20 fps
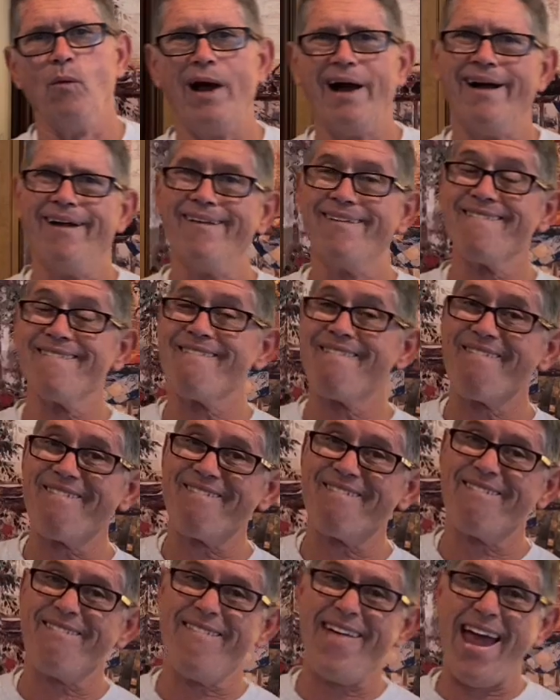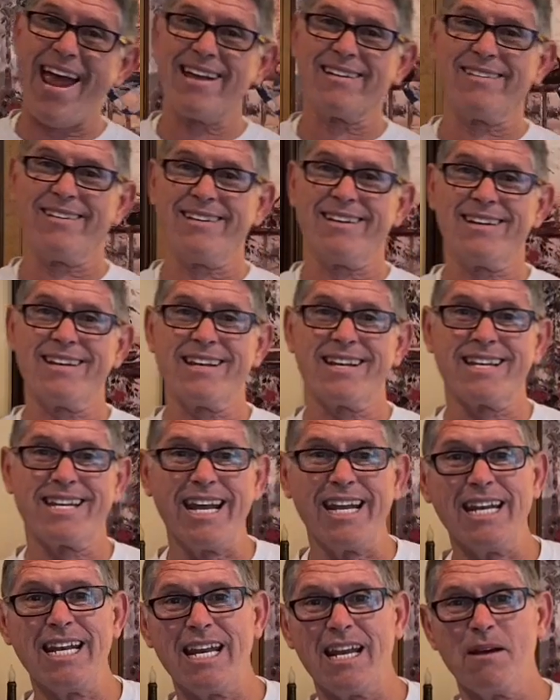Well, that
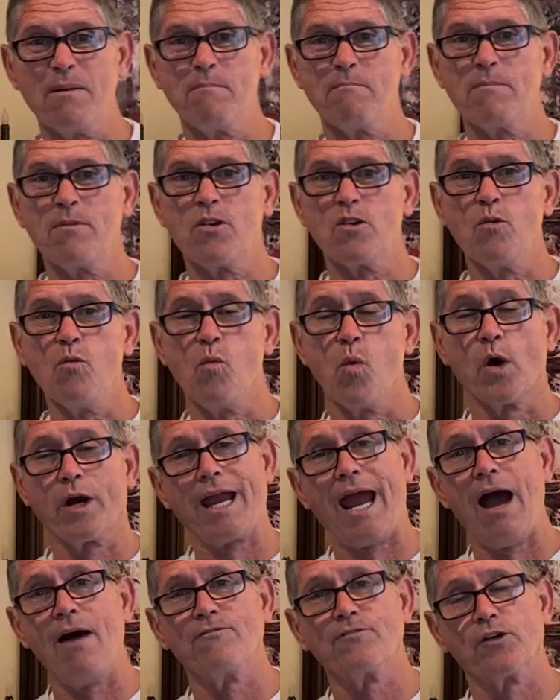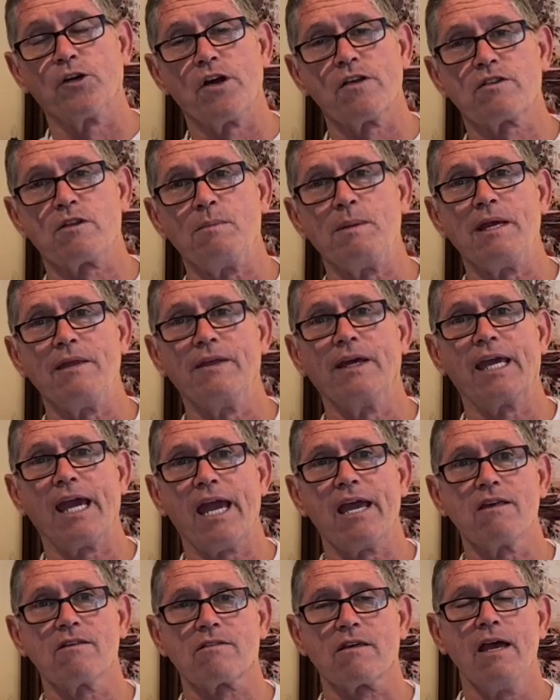didn't work out for us to be the
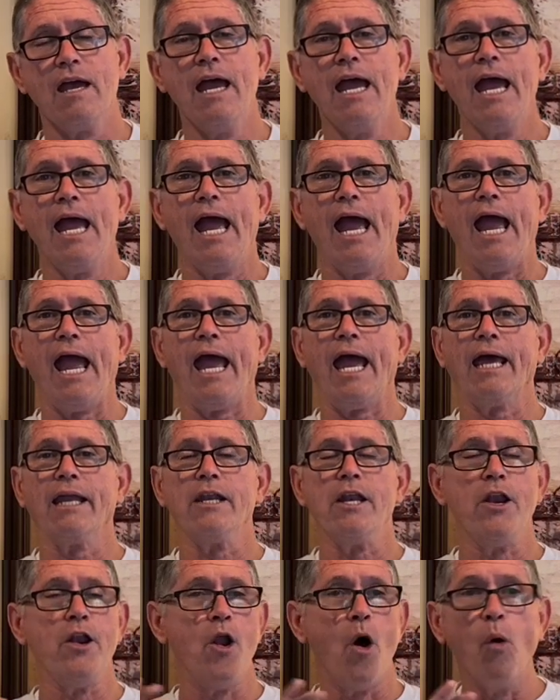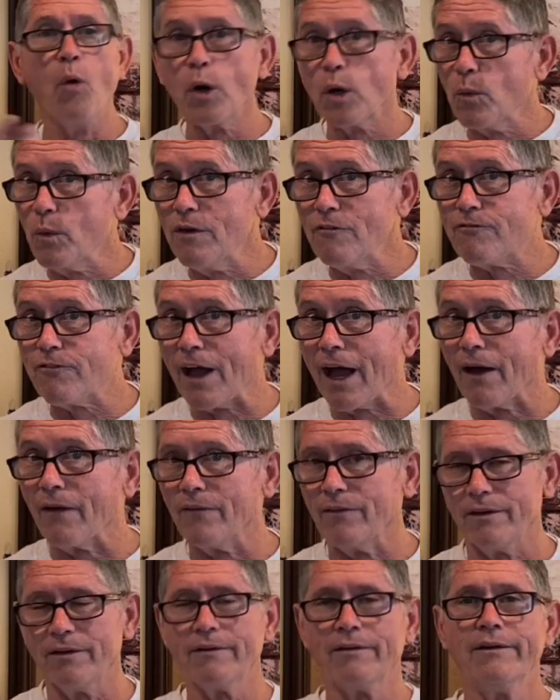case, and no one we've
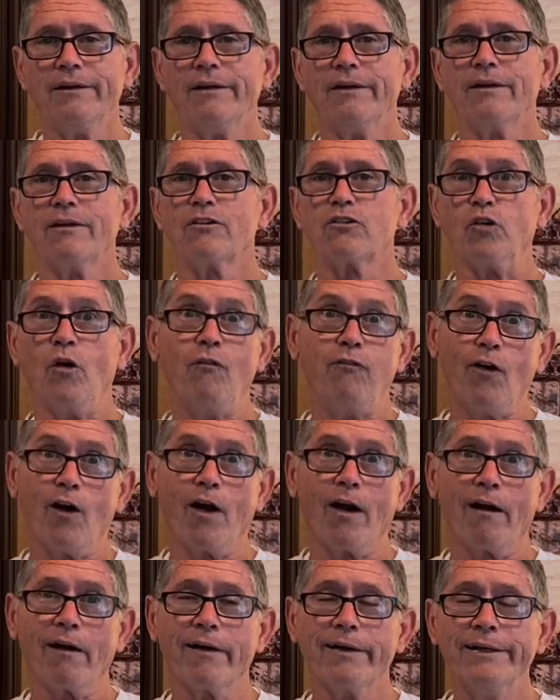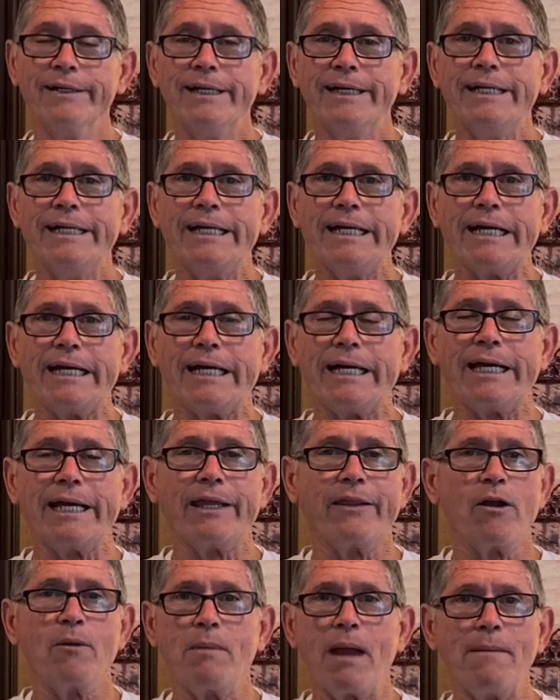found so far.
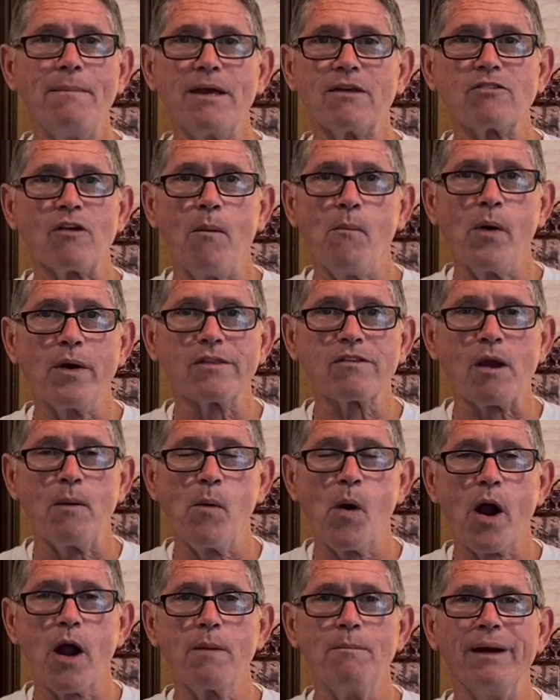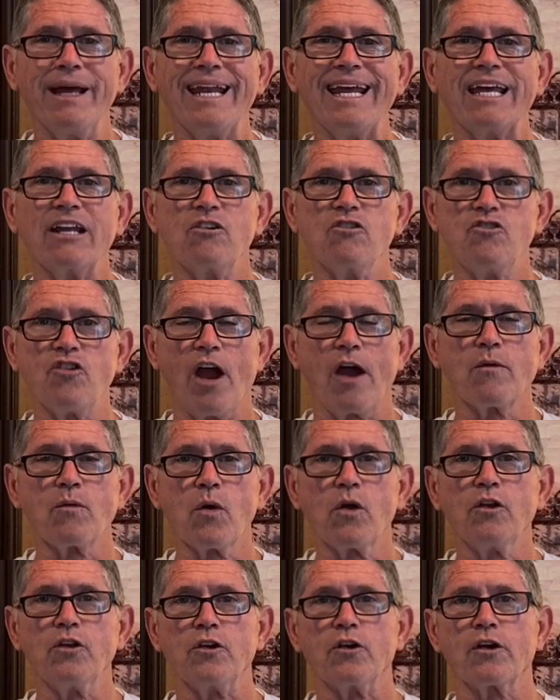There may be someone somewhere, but in
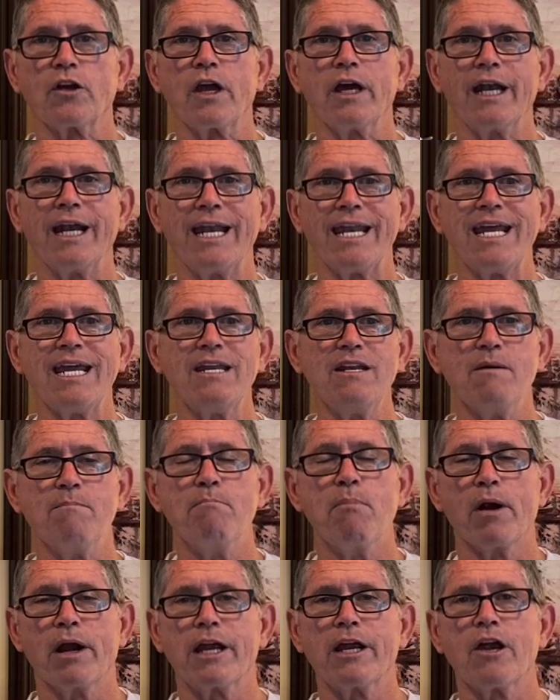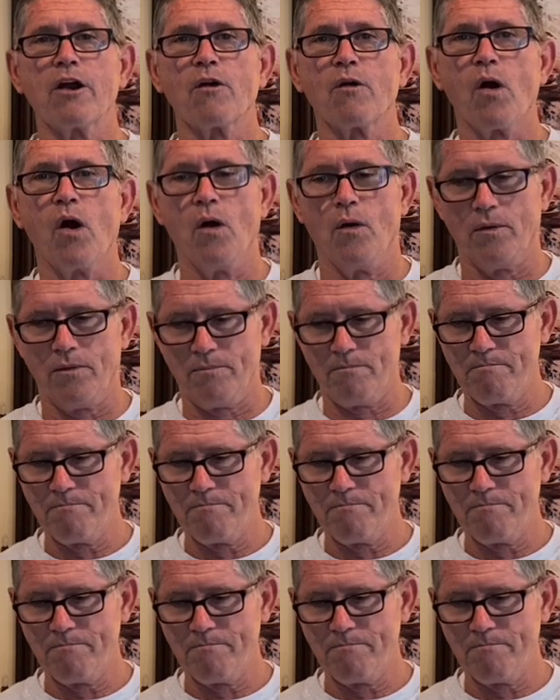general, you're going to need to bring your own.